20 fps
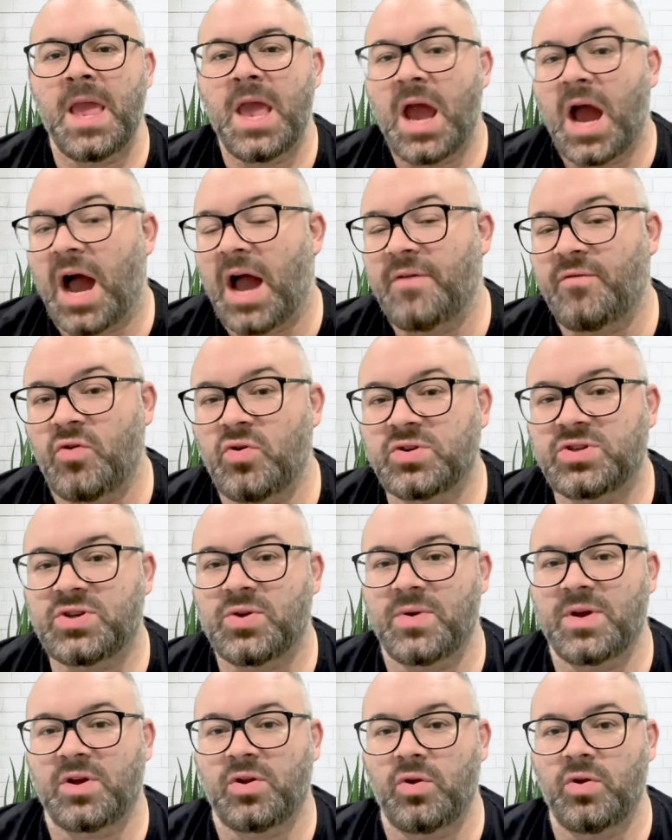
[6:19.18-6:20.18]
I've
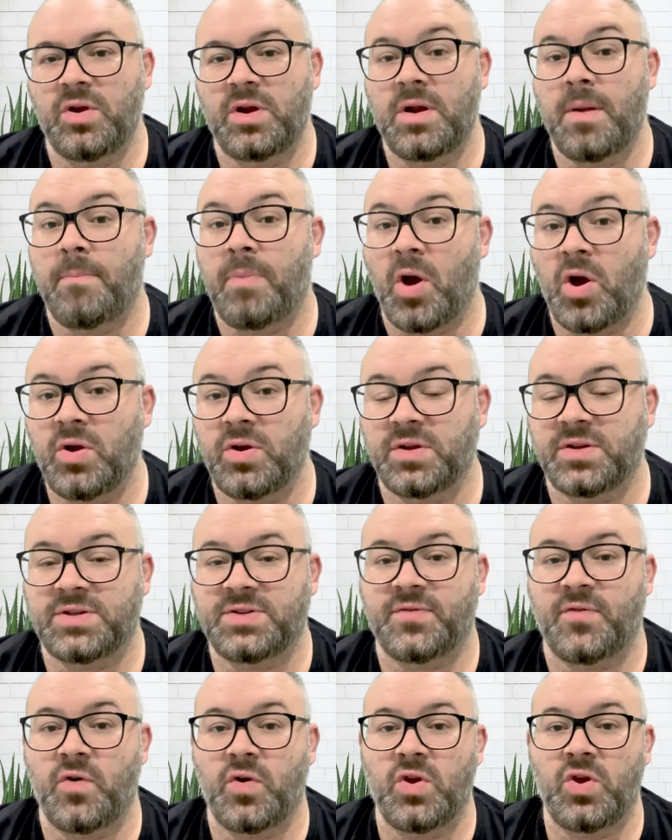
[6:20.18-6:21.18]
also included a bonus
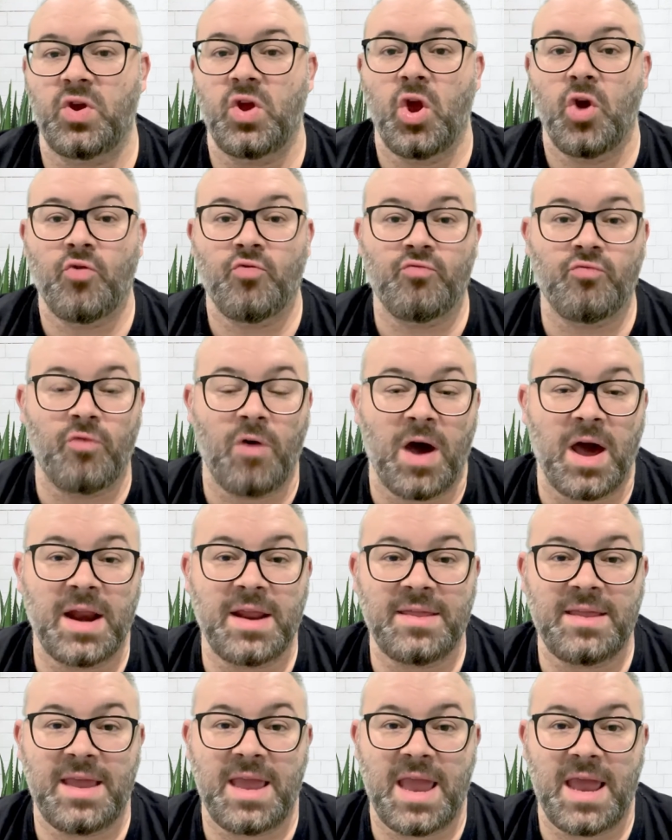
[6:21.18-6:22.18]
for you right
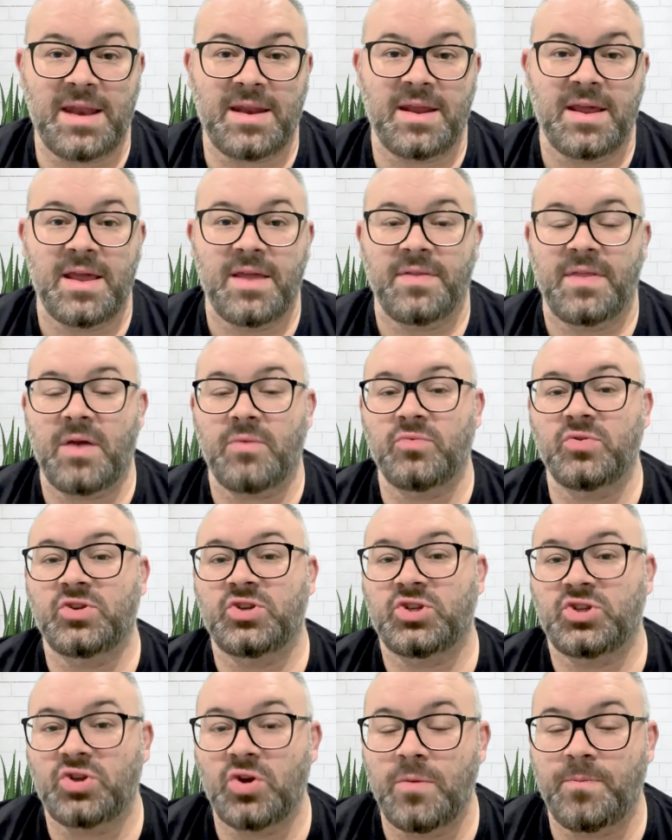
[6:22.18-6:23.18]
at the end that will
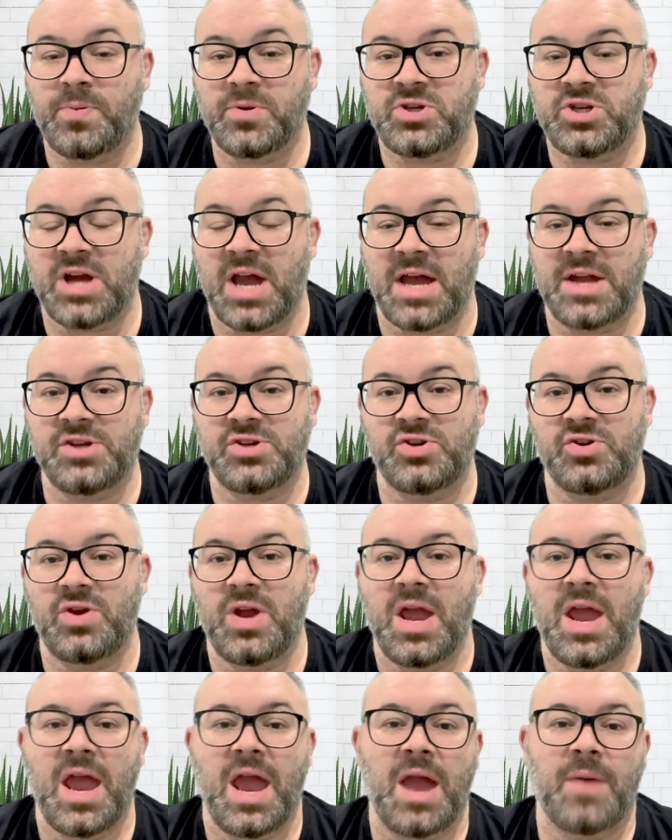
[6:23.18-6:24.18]
supercharge
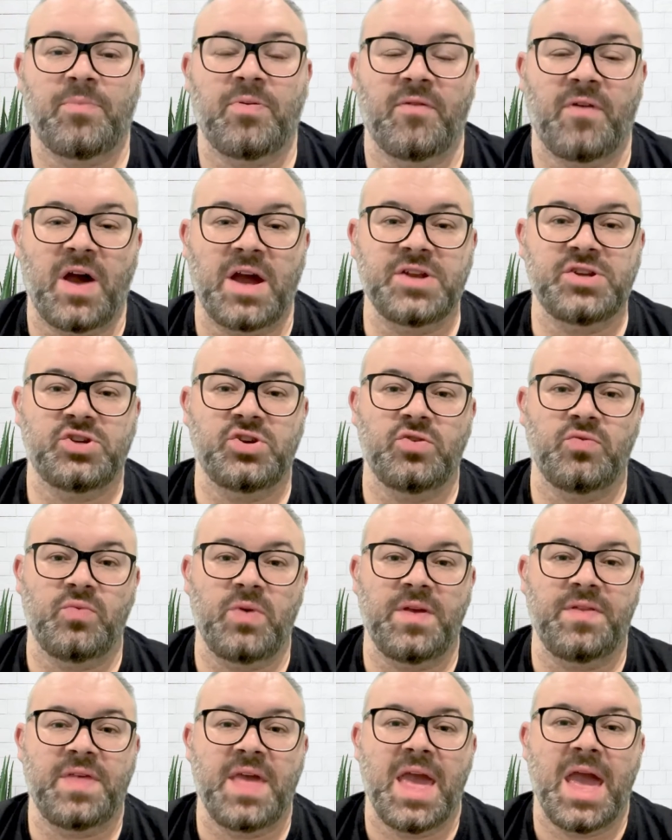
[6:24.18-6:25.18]
you and provide you
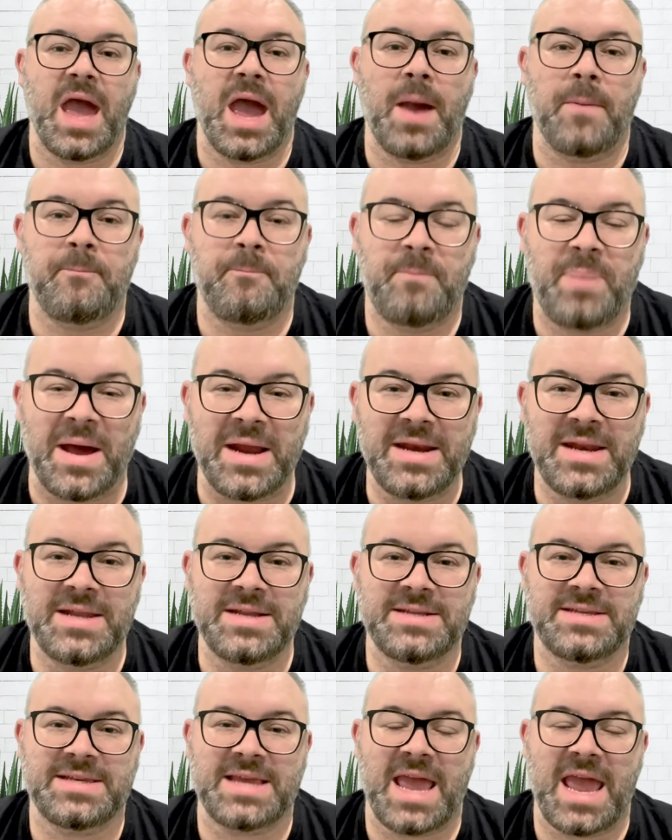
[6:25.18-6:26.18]
with
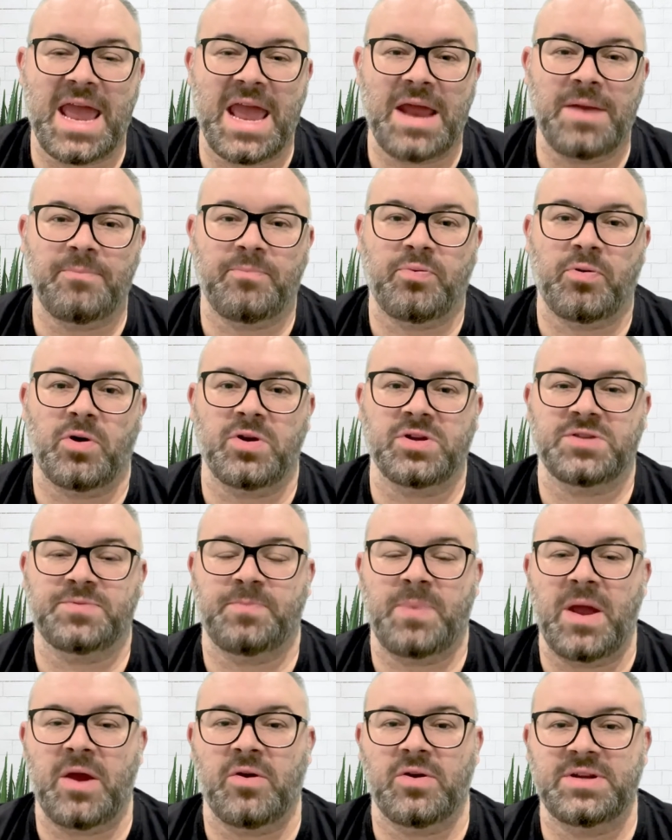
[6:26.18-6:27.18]
abundance and
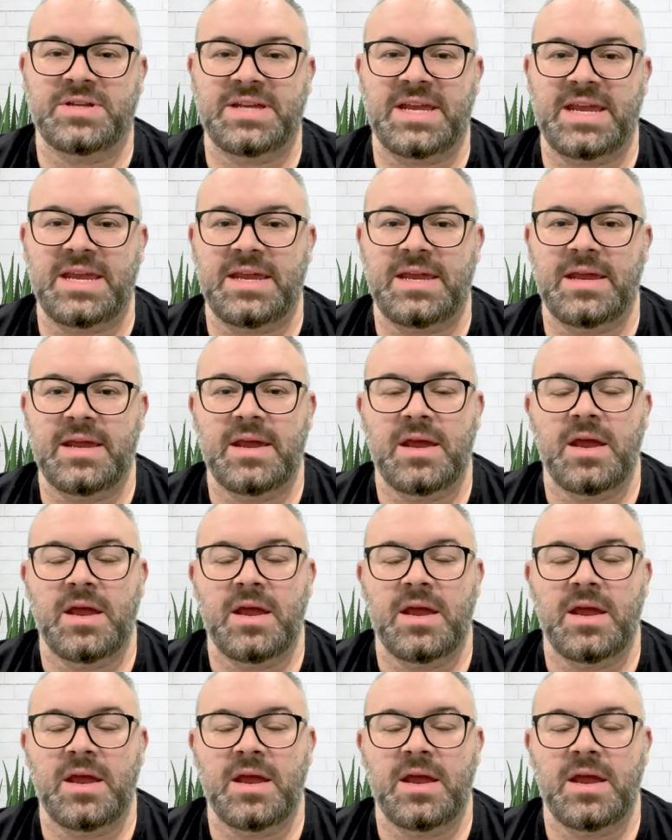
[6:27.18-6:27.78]
prosperity.